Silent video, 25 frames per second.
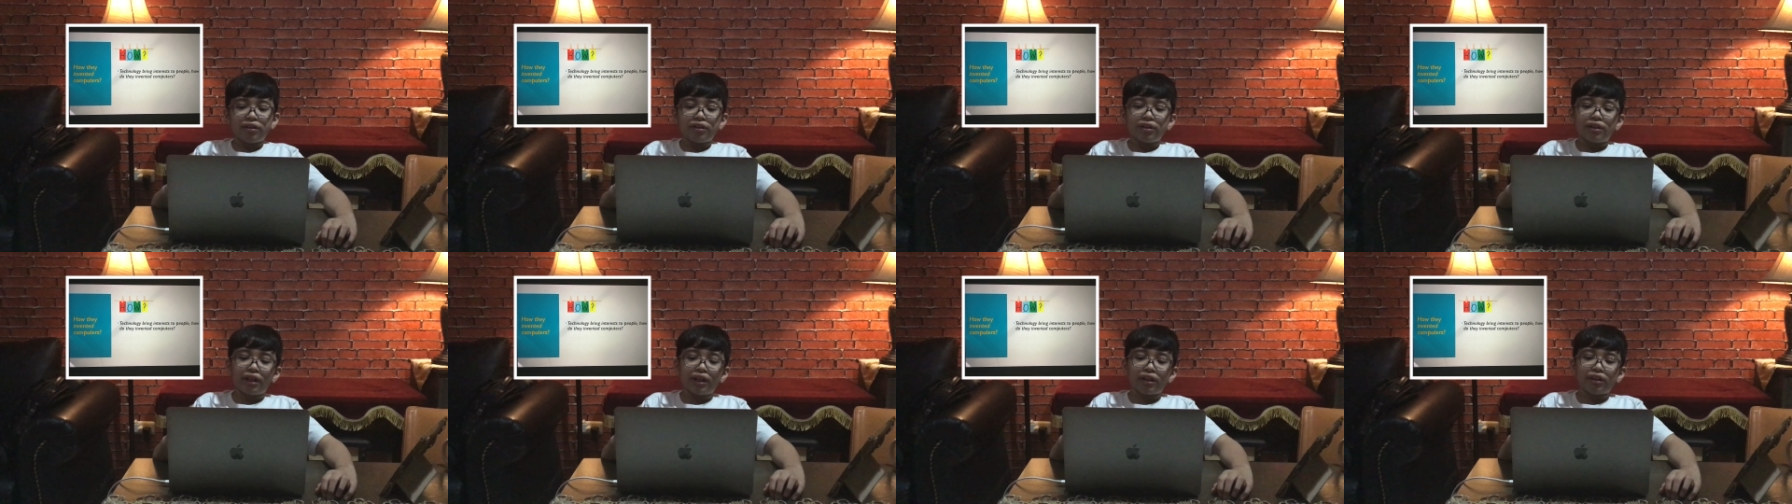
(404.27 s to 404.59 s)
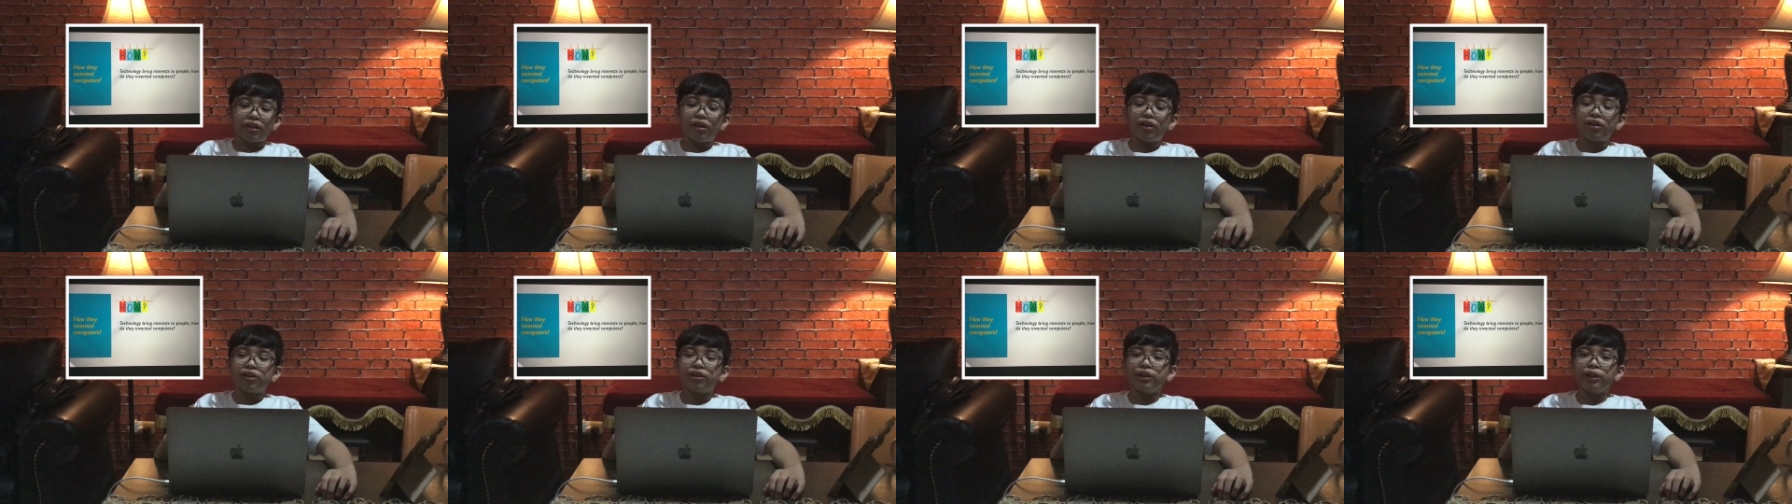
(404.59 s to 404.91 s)

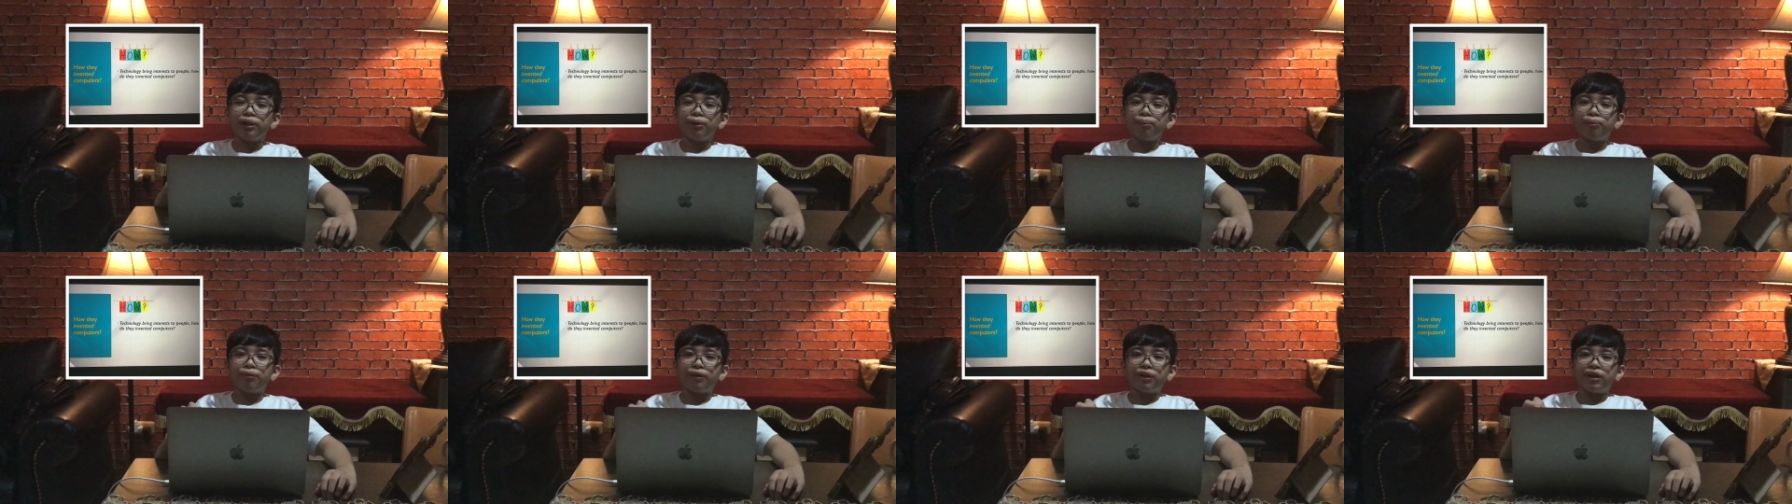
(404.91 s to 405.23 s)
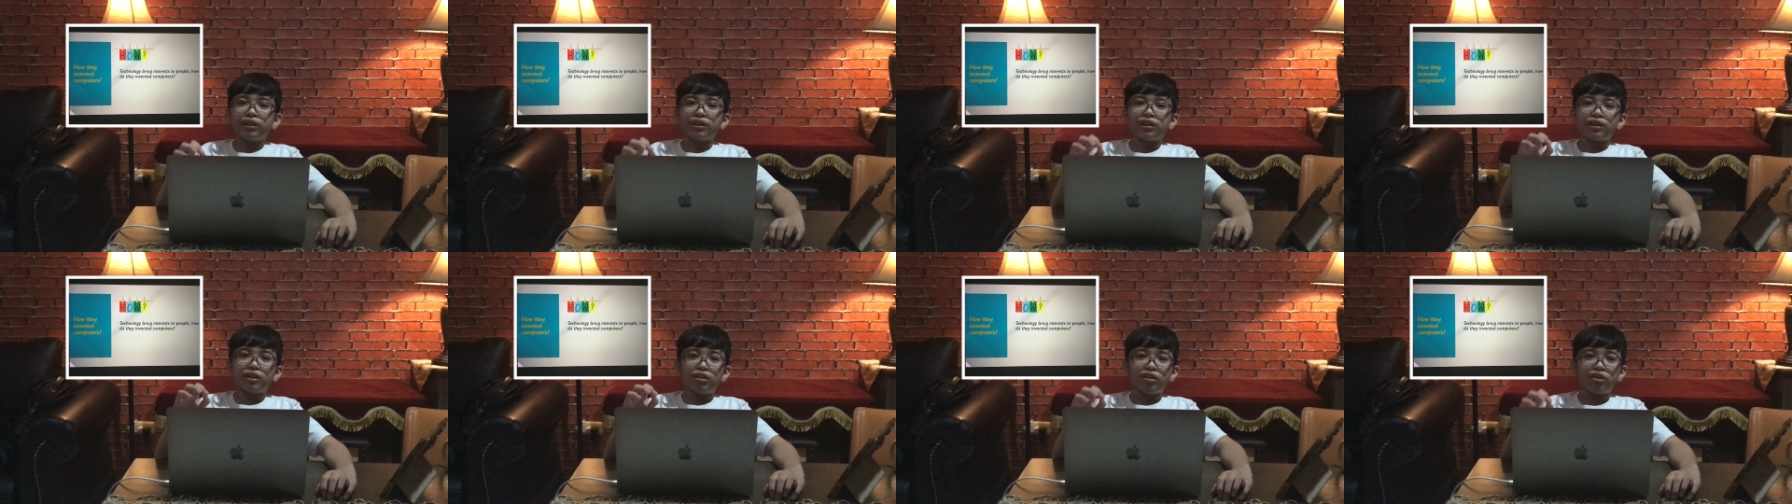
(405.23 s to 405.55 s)
Technology
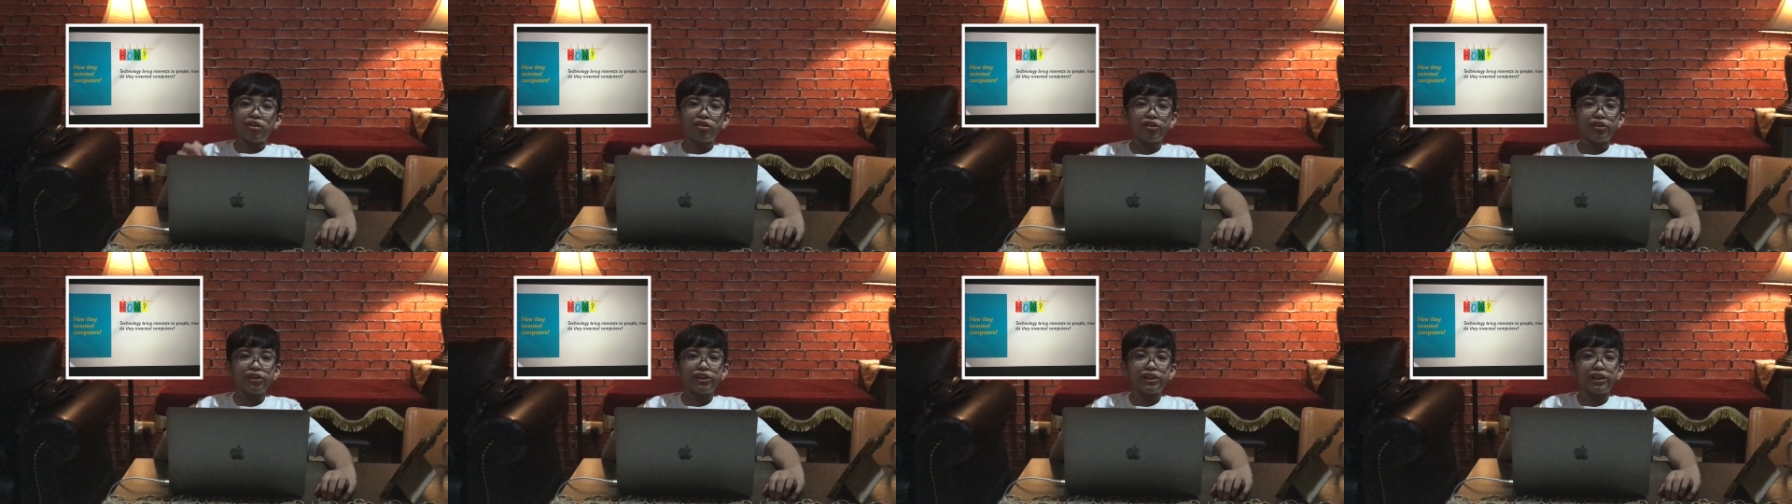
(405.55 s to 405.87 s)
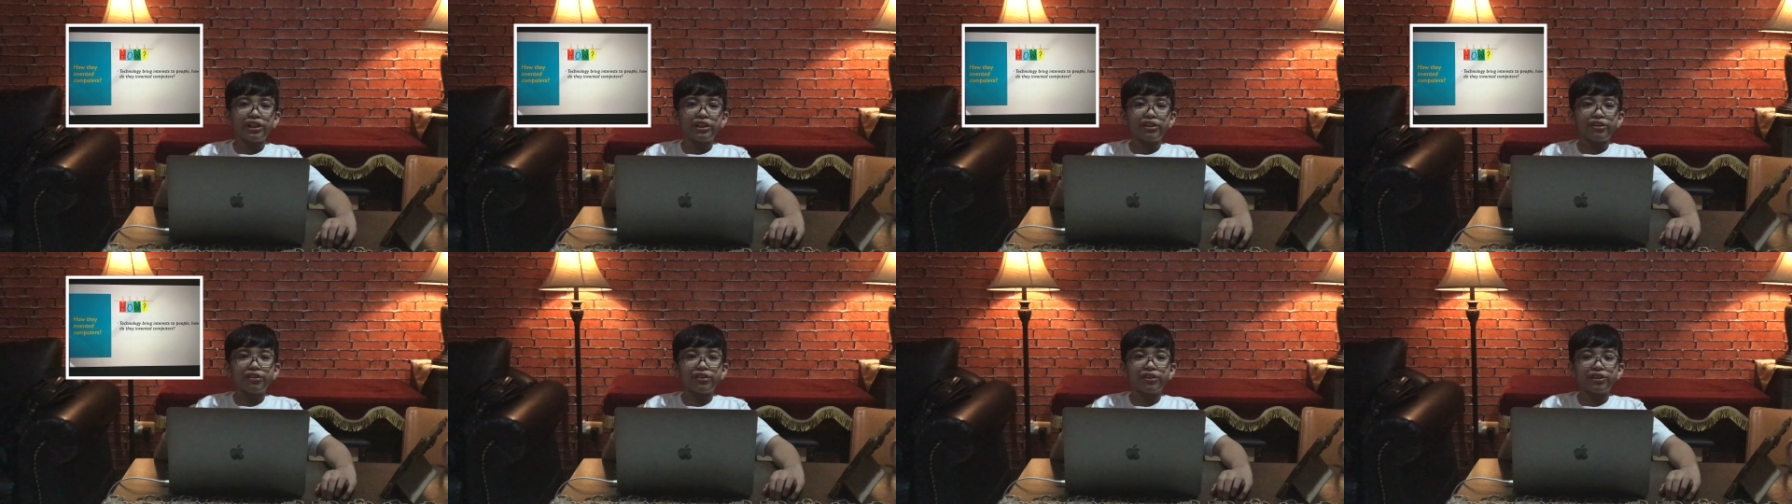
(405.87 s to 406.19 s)
brings huge
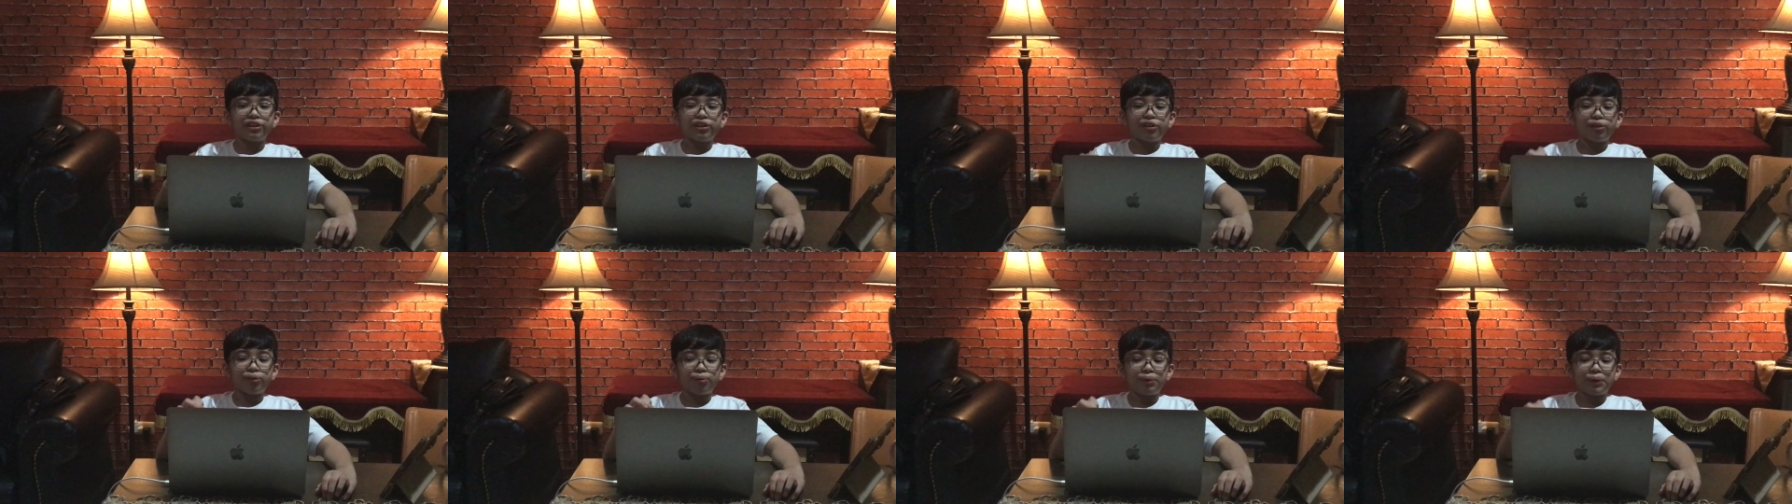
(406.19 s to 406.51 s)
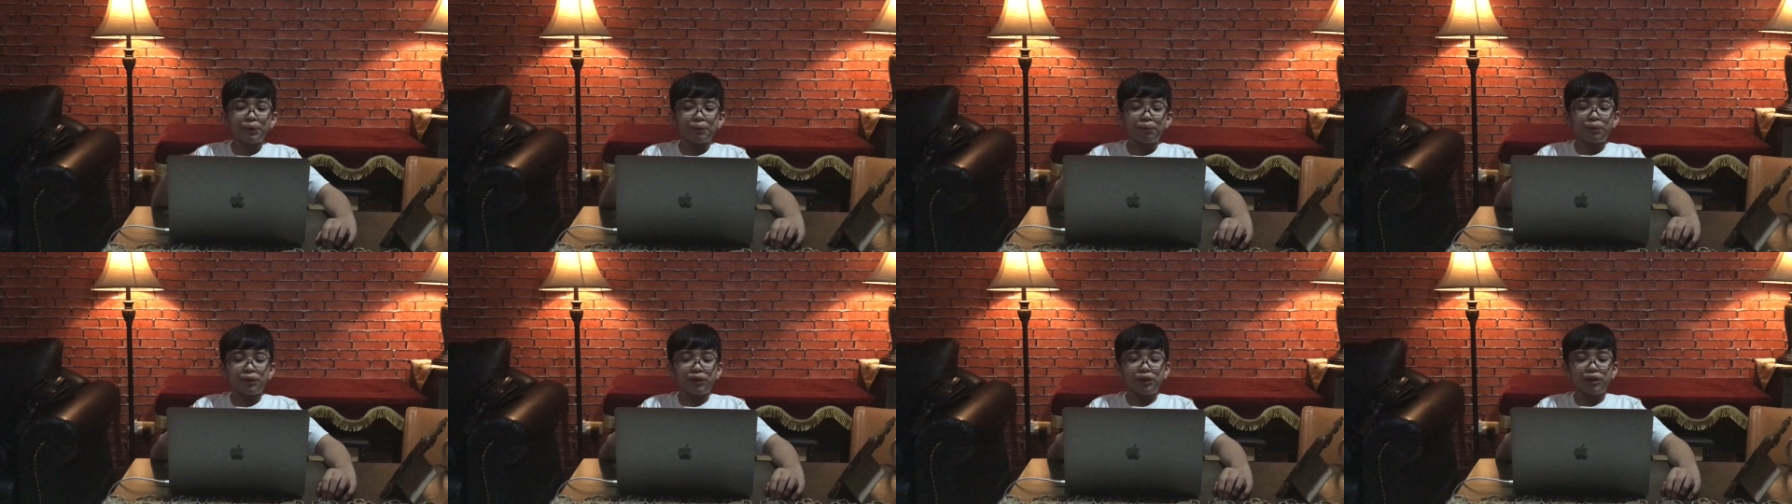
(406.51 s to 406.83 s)
interest to
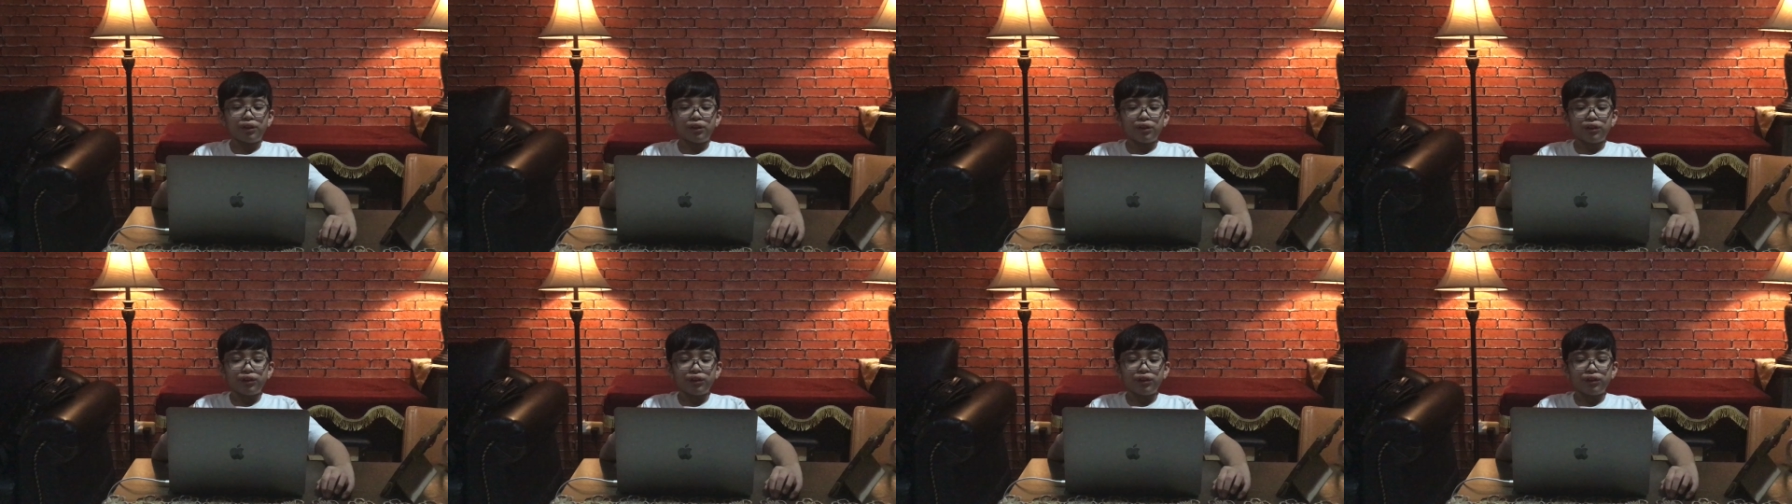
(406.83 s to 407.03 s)
people.